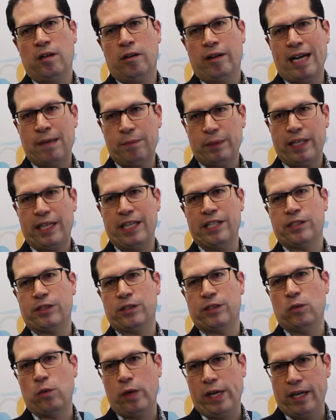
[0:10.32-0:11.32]
our
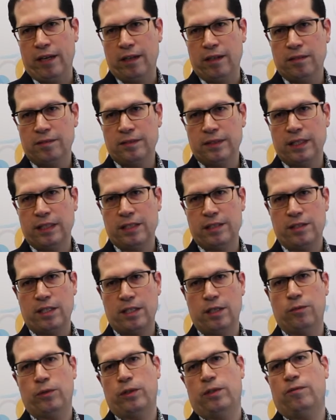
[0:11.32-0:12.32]
application-aware uh,
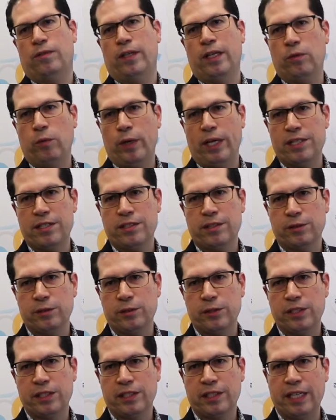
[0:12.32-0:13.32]
software-defined WAN
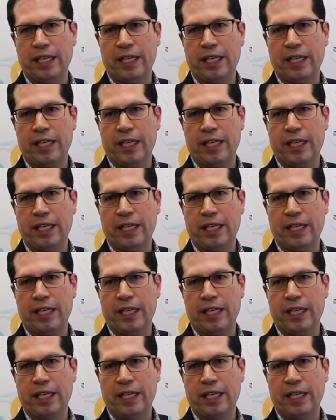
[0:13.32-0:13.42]
solution,